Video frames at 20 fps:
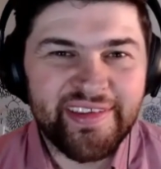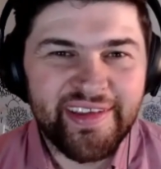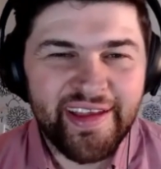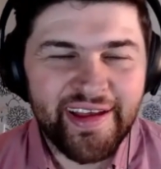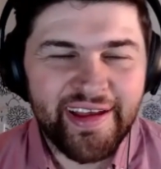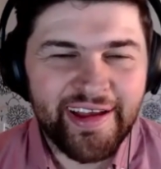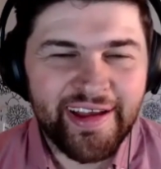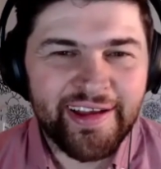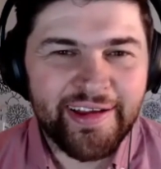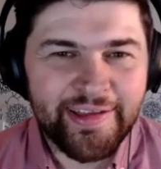
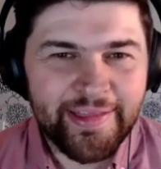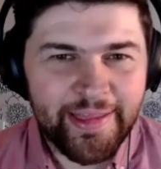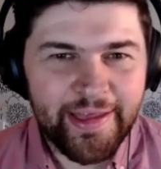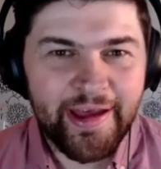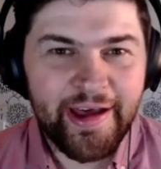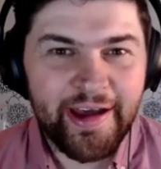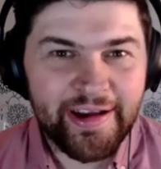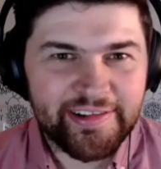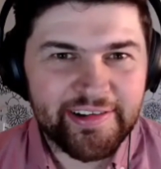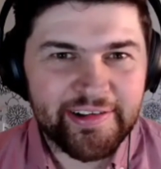the
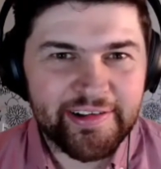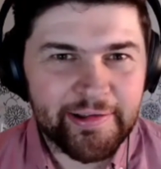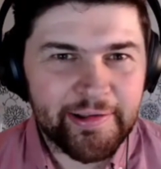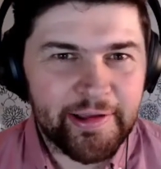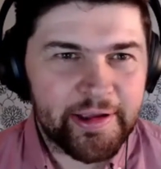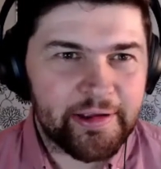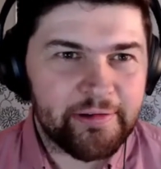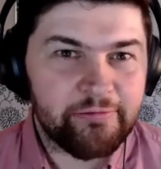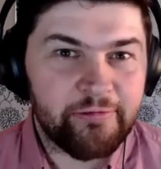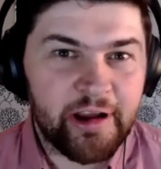actual
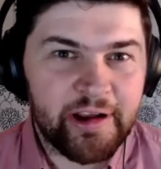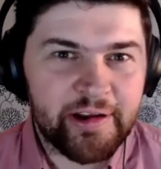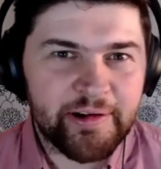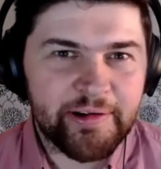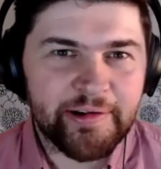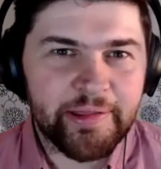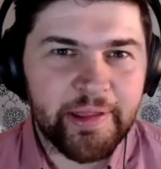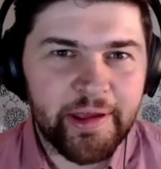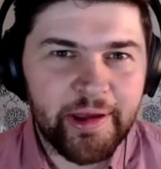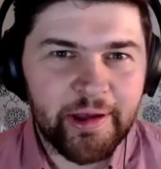like
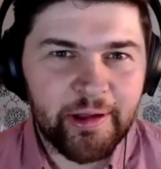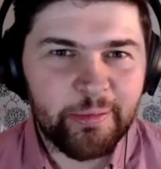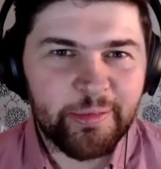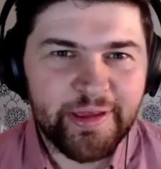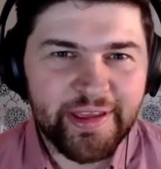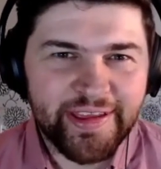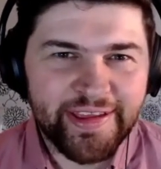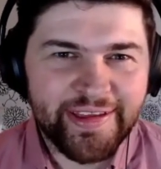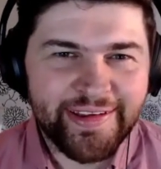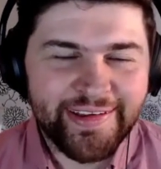record, the
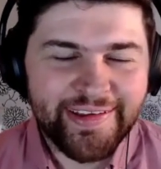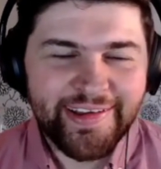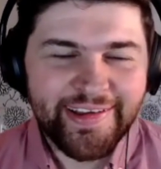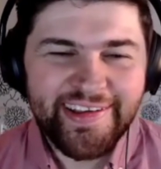LP.